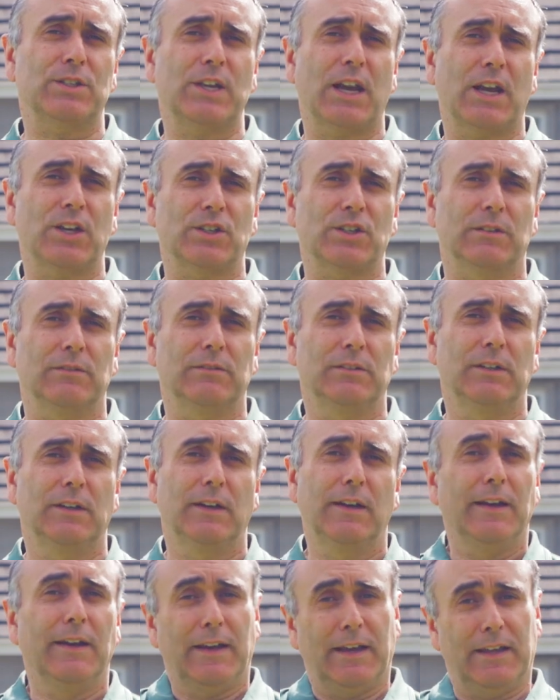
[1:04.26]
section.
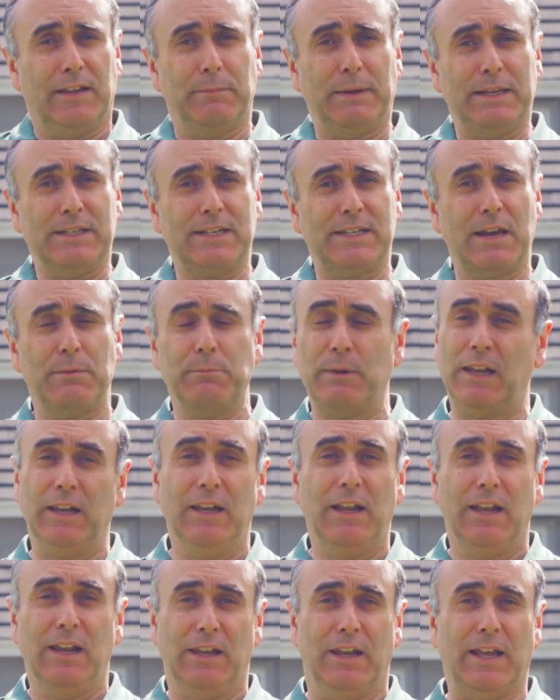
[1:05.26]
In the meantime, well,
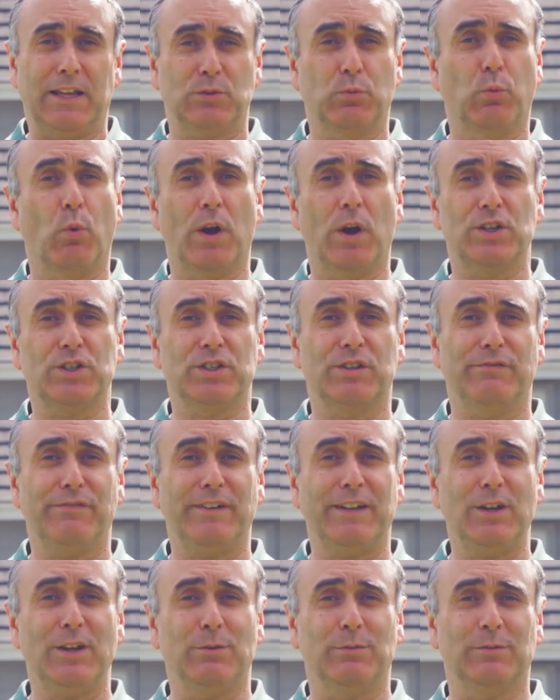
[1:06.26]
let's watch the
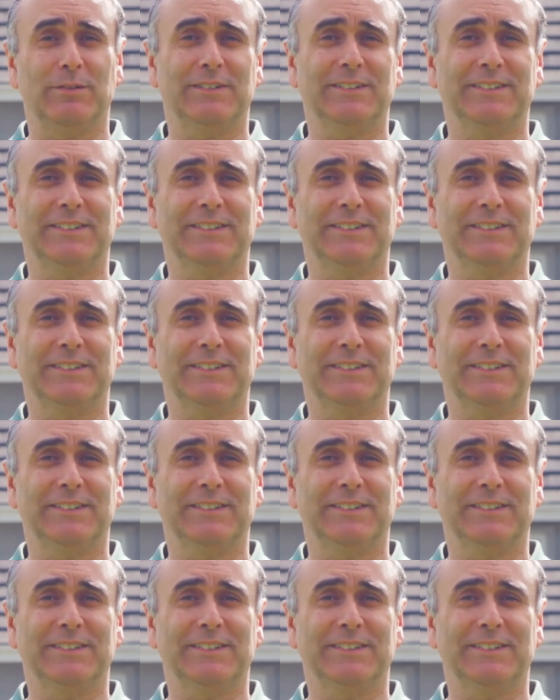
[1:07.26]
video.